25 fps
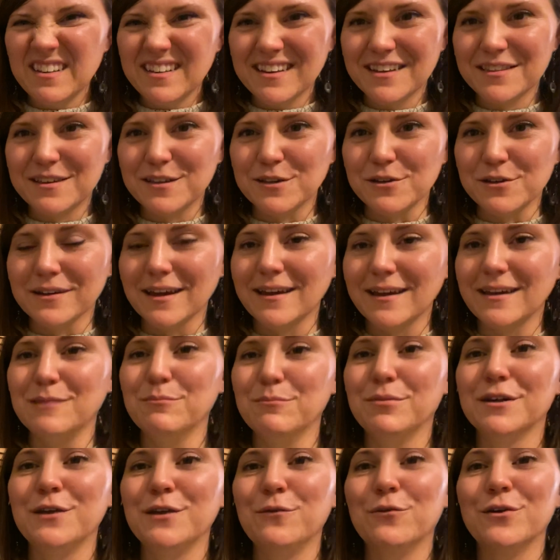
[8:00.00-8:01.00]
I think you can,
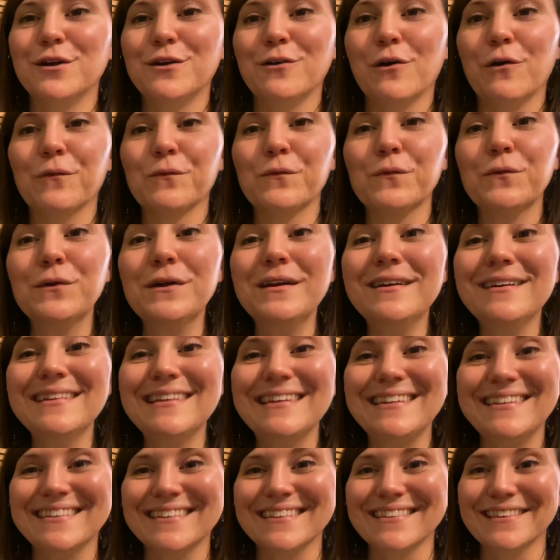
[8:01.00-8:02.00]
but you want to go
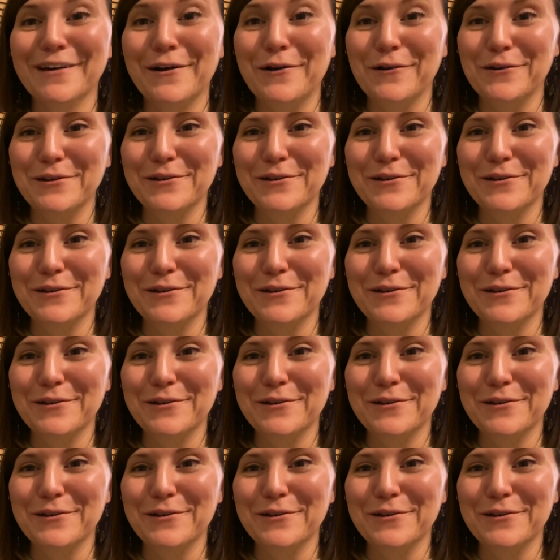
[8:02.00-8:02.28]
really slow.